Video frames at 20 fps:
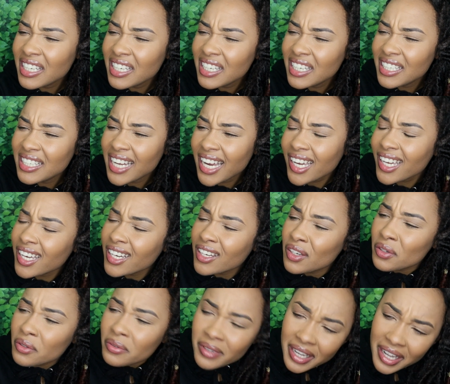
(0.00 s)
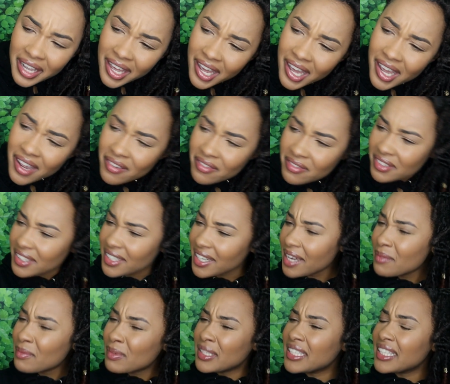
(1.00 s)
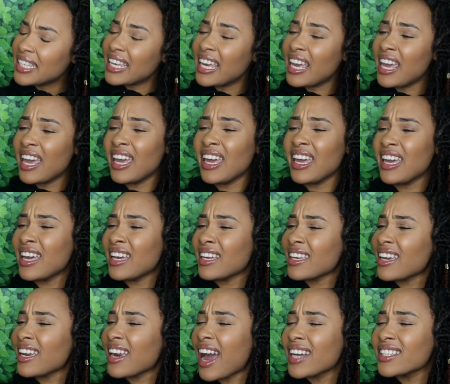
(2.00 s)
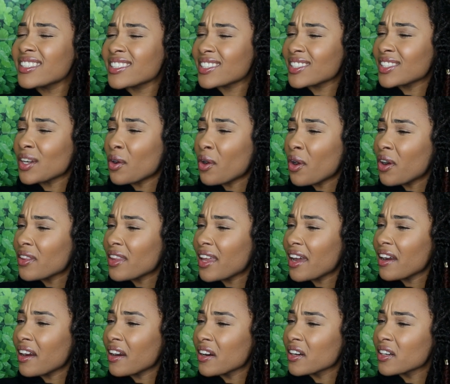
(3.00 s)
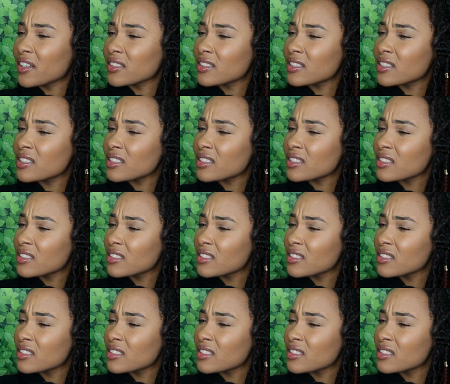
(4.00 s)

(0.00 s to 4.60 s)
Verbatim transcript: listen, they can do whatever. They be kicking. I just know all that hurts.